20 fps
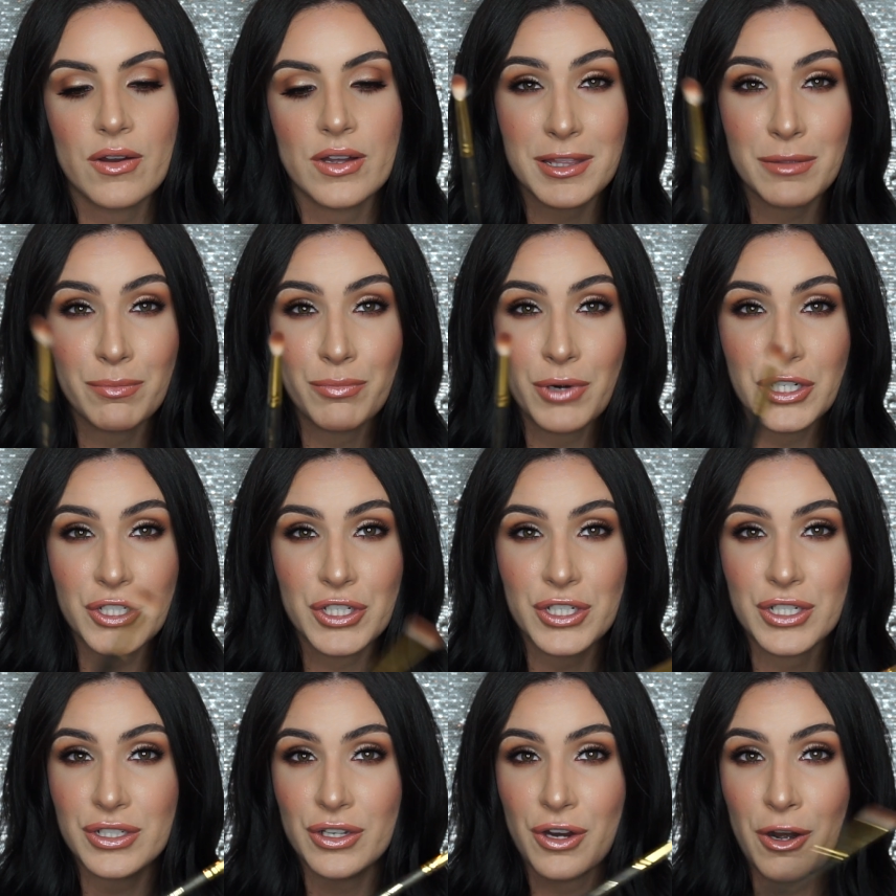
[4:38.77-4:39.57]
Smith
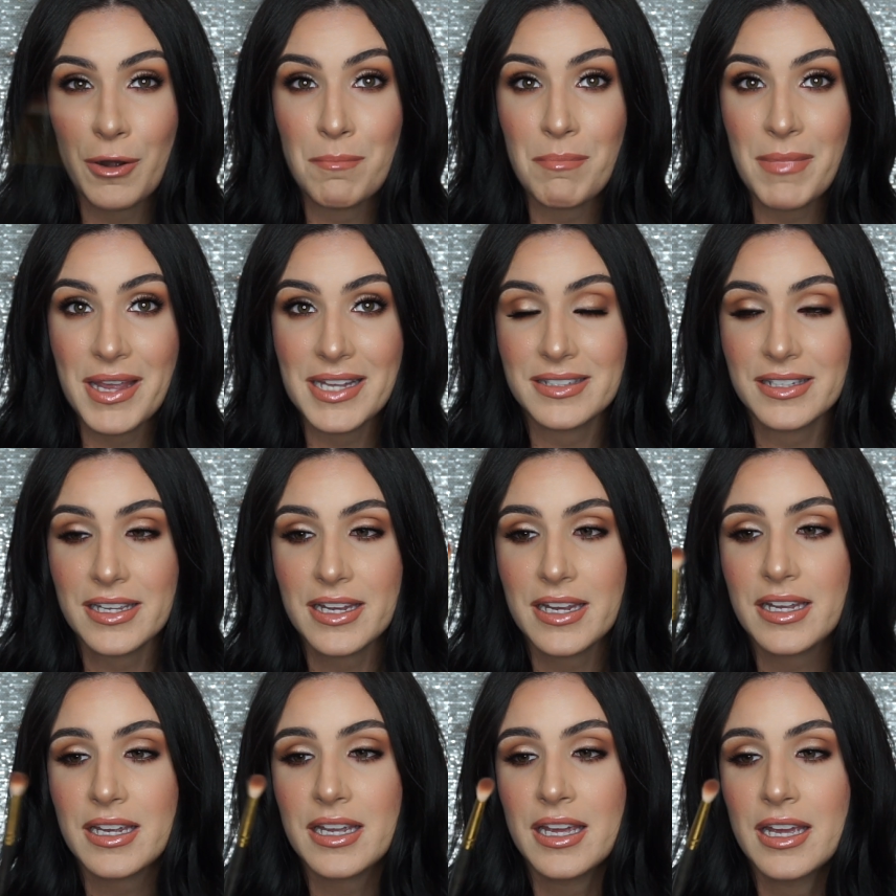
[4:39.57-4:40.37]
brushes are
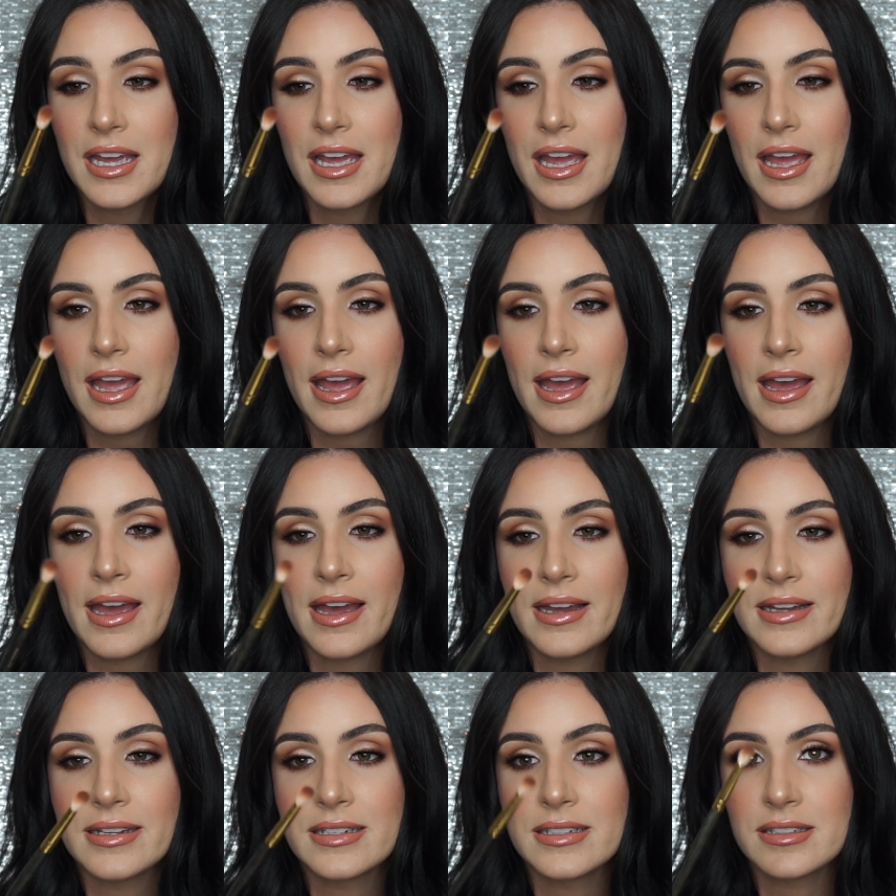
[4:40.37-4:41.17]
amazing,
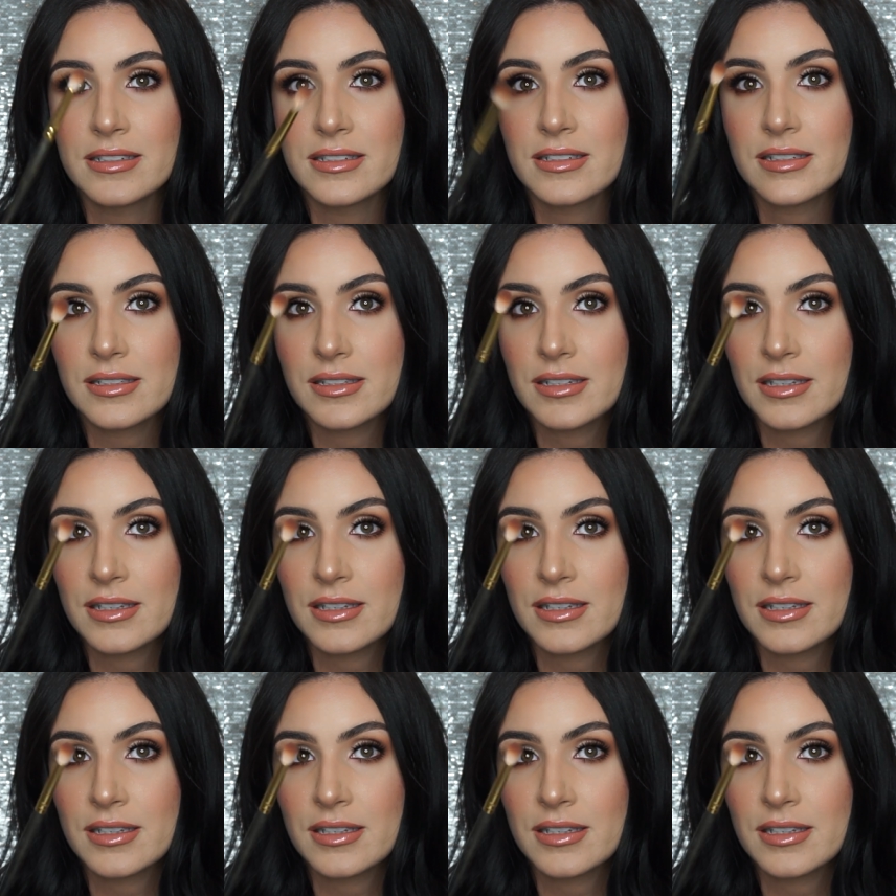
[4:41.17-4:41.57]
and